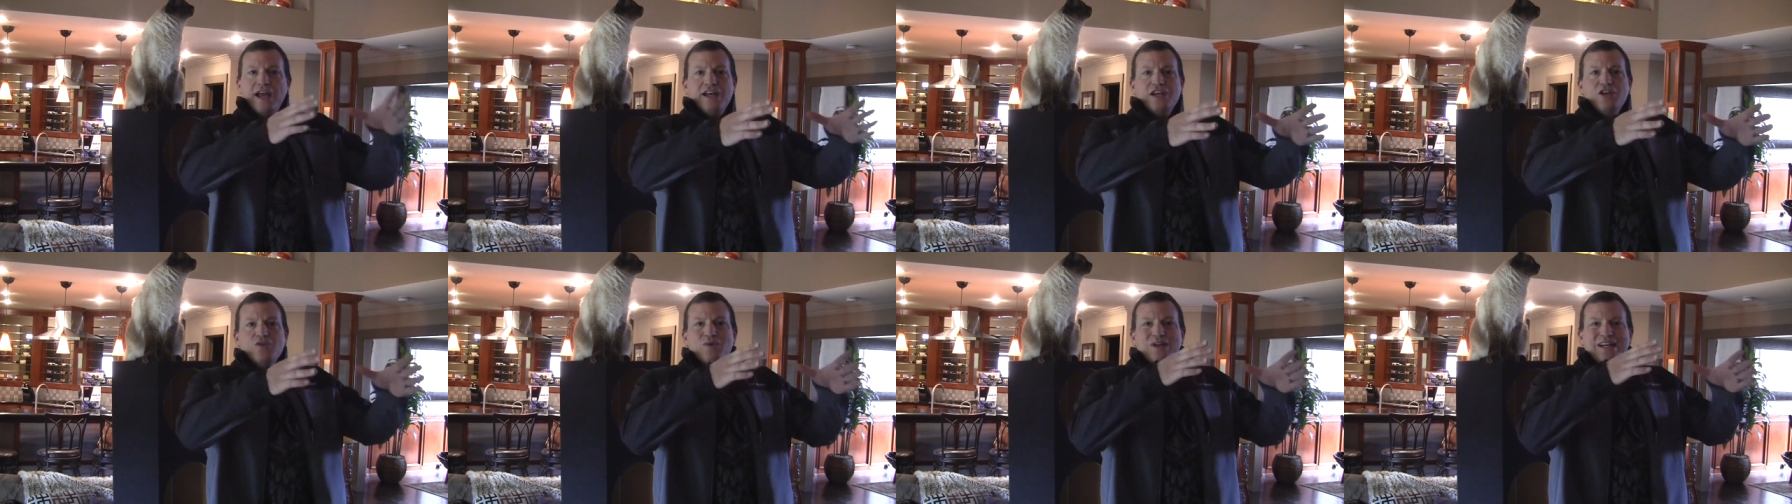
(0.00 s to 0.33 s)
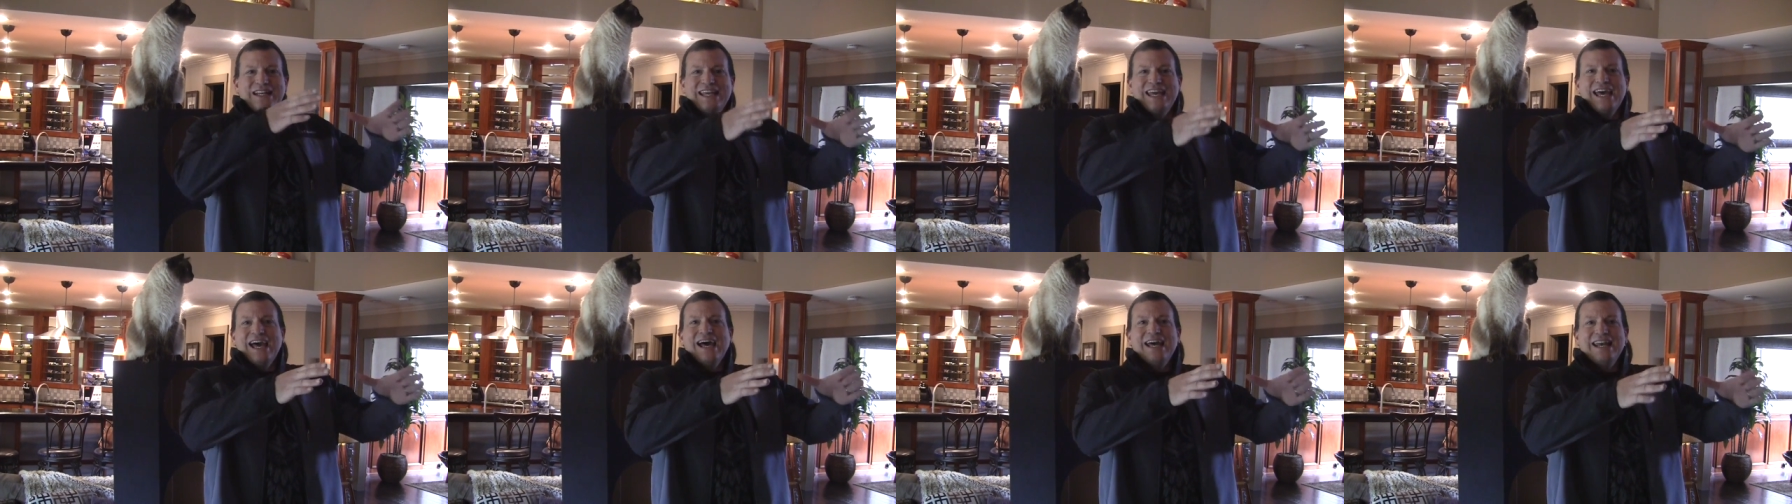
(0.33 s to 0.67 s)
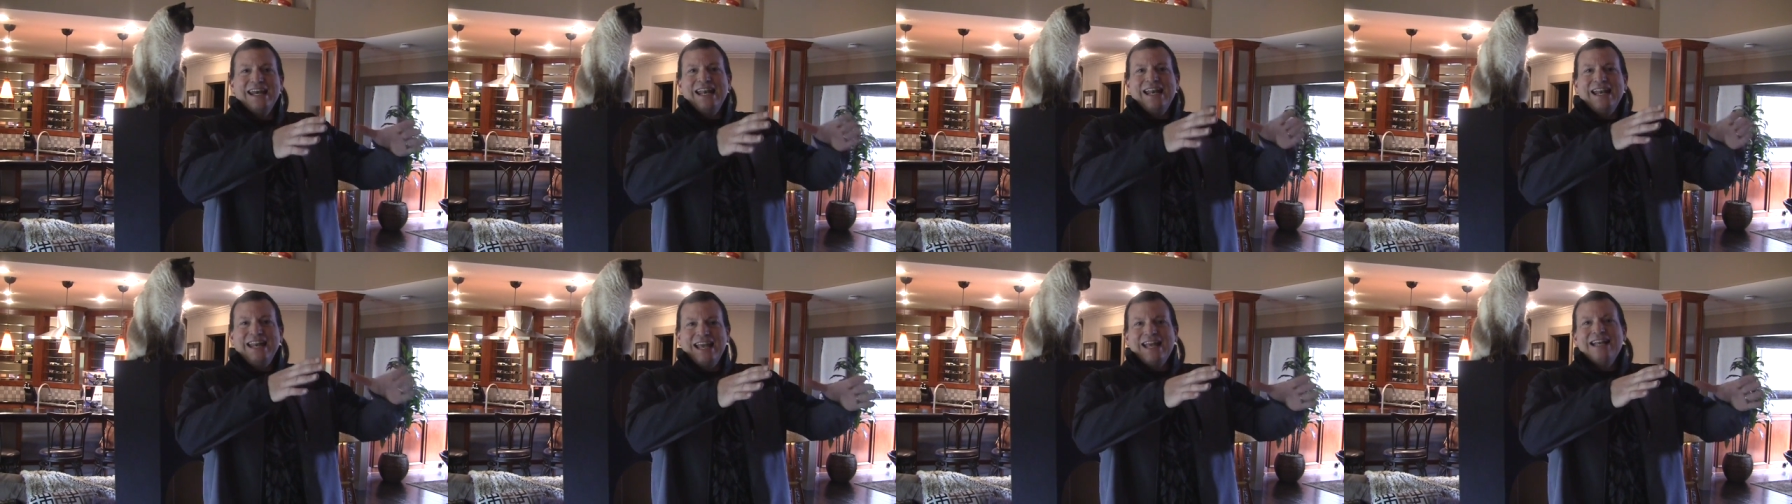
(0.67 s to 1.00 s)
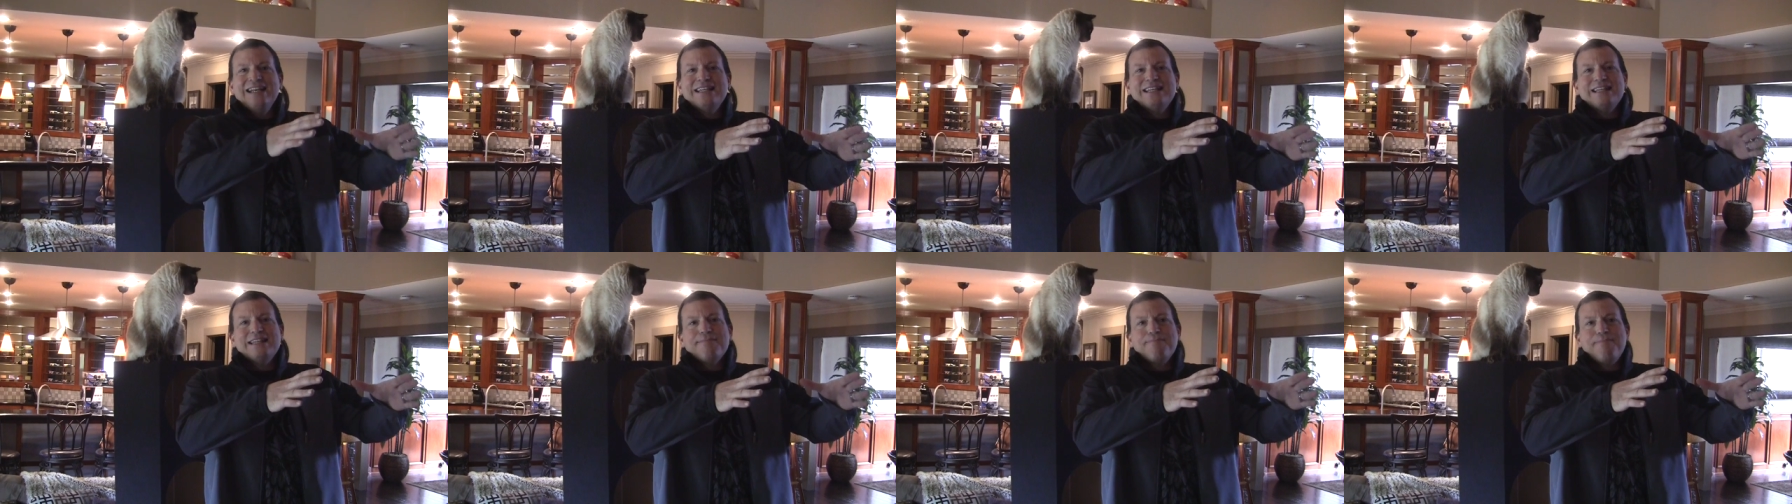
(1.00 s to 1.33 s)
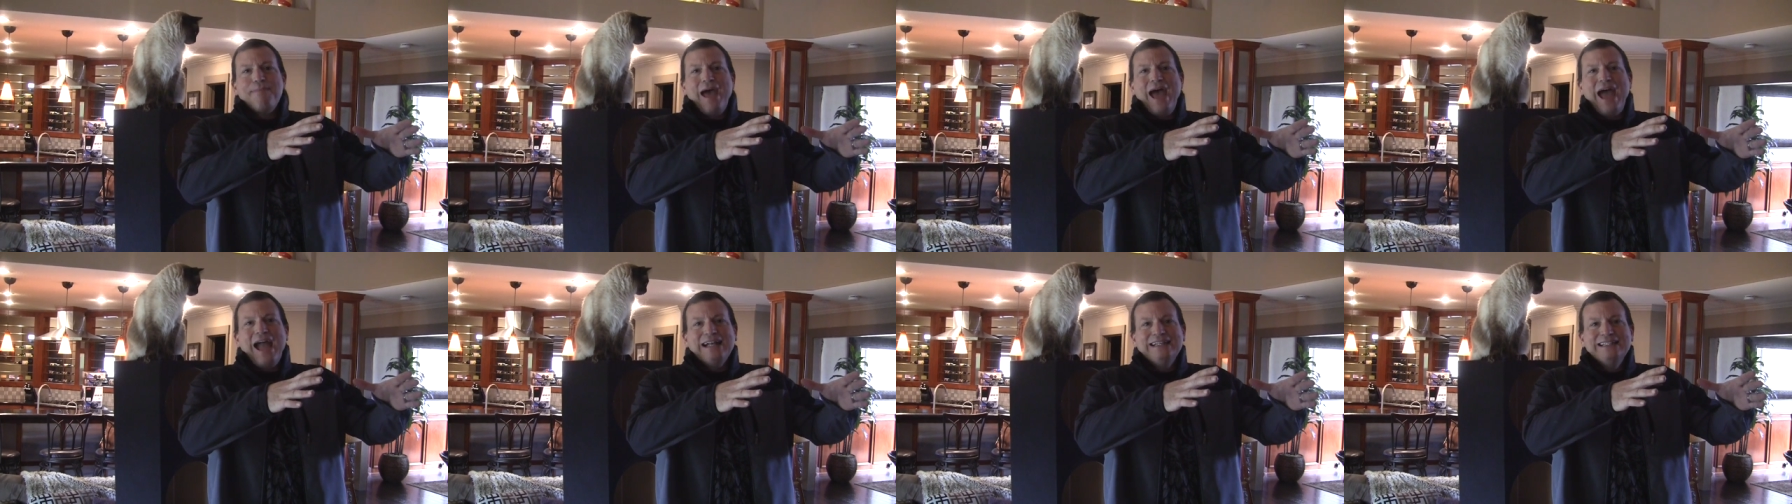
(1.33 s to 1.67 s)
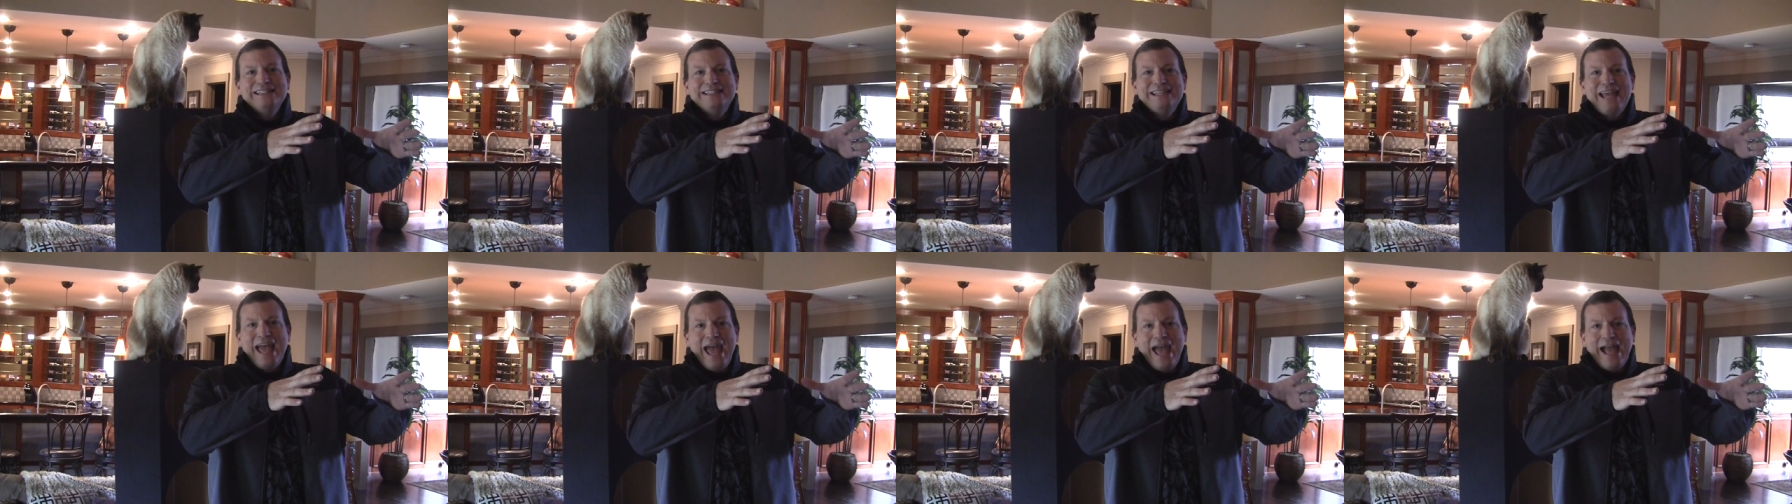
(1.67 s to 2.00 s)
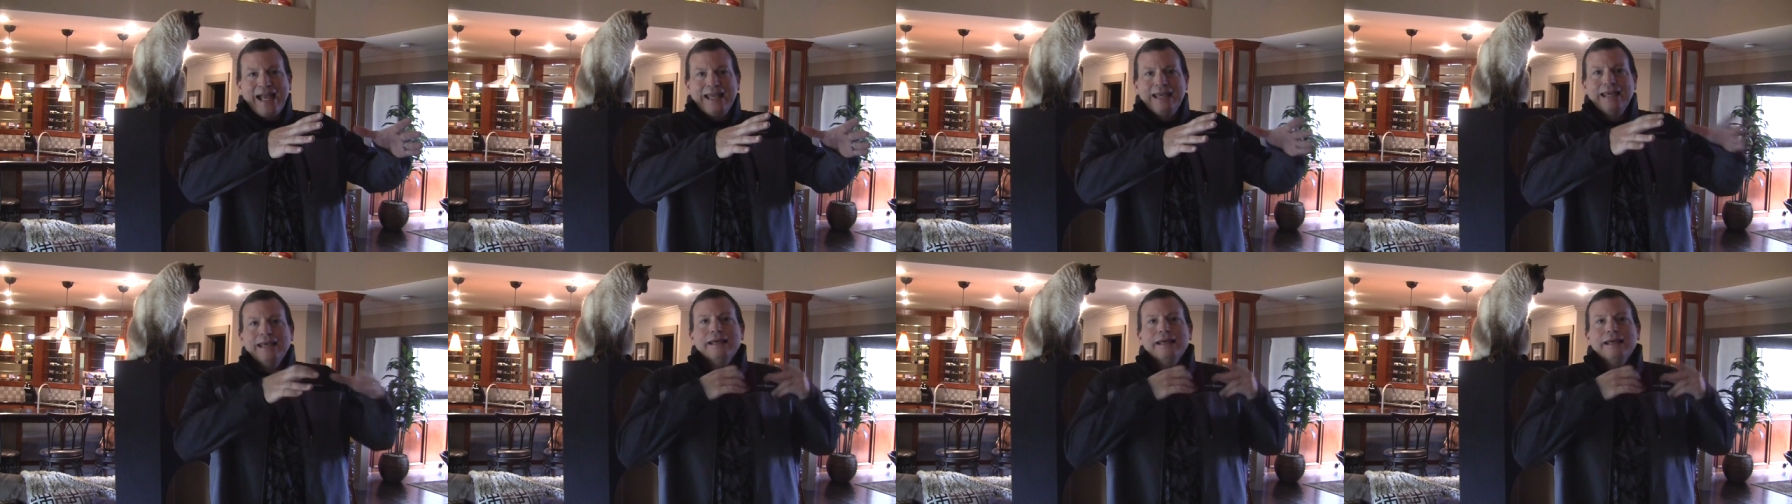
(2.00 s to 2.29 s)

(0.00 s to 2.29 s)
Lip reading: and you would cut it into the back deck,